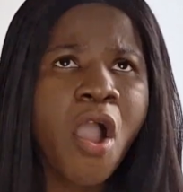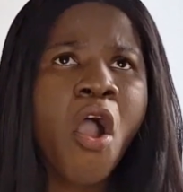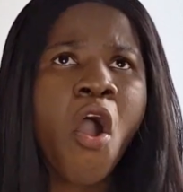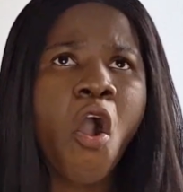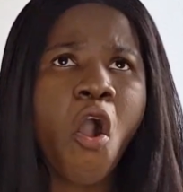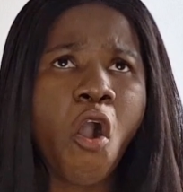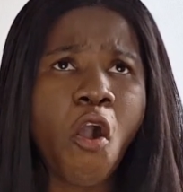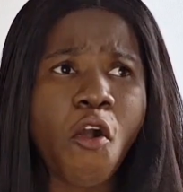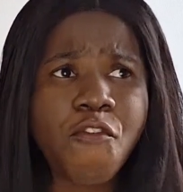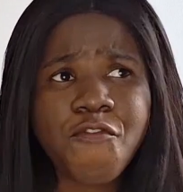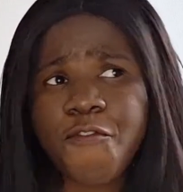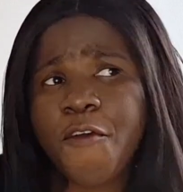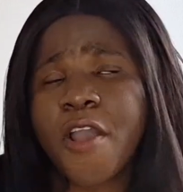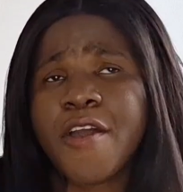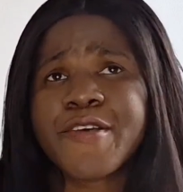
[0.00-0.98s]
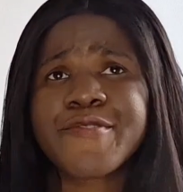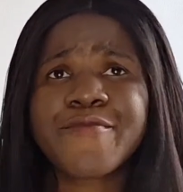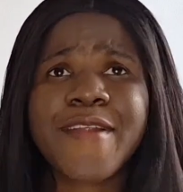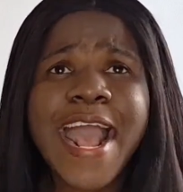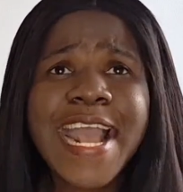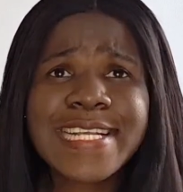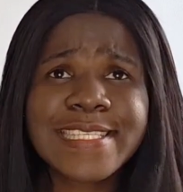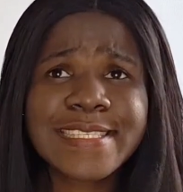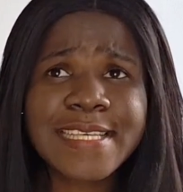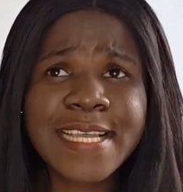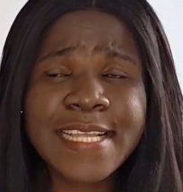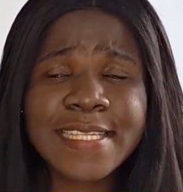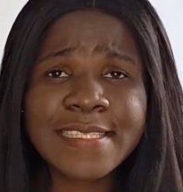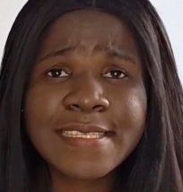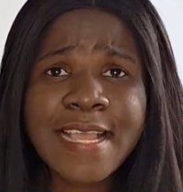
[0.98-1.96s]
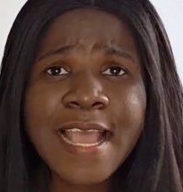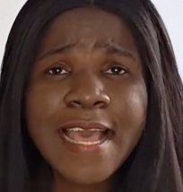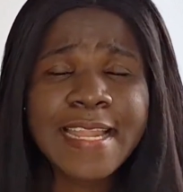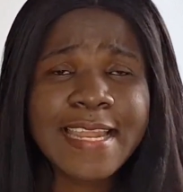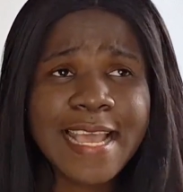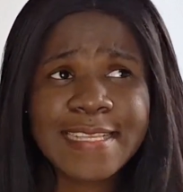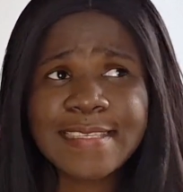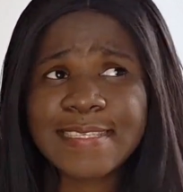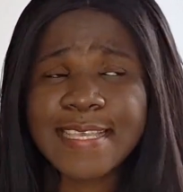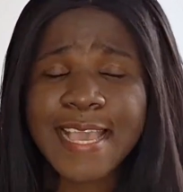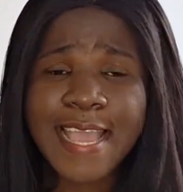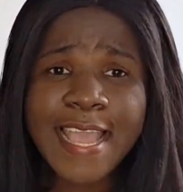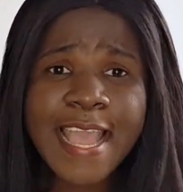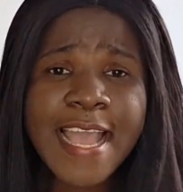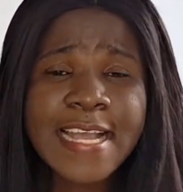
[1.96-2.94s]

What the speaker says: of writing, let's say,